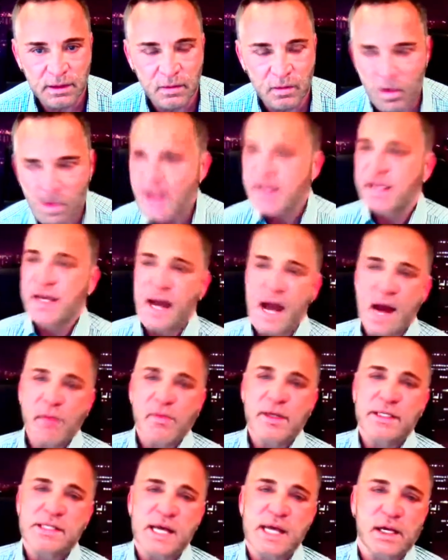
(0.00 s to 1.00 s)
Why
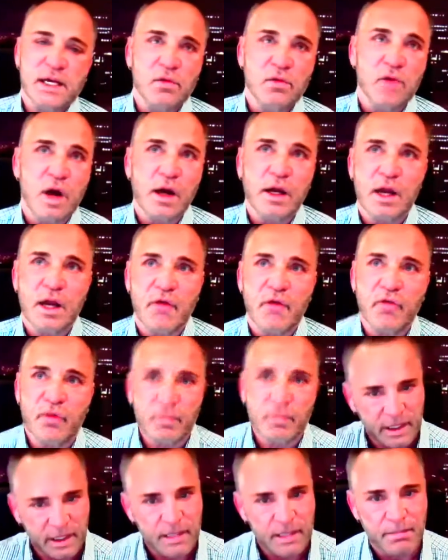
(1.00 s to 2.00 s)
can't we take a rocket off
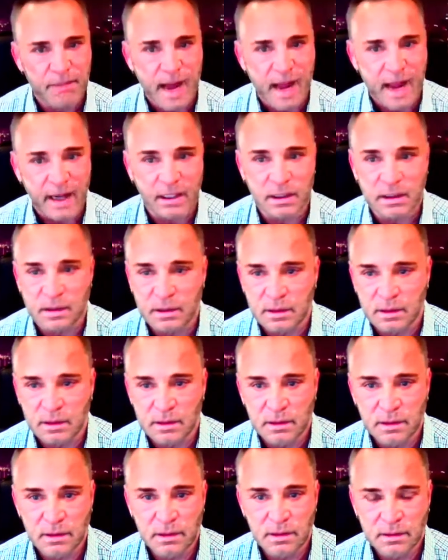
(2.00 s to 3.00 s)
and bring it back?
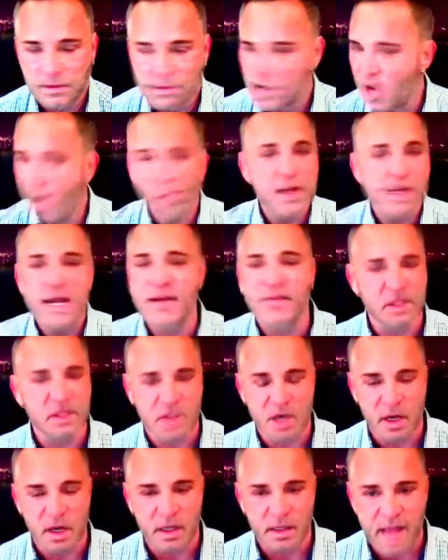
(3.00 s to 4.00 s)
Nobody ever
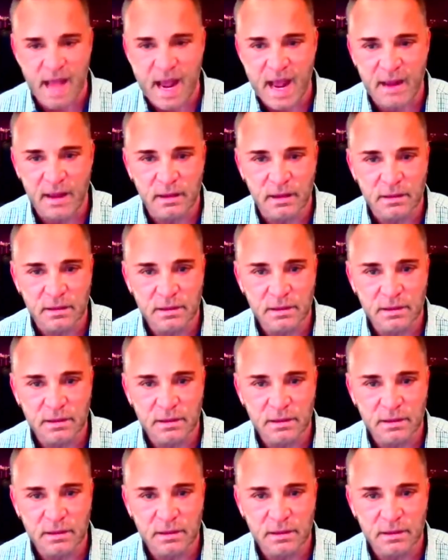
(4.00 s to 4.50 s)
thought of that.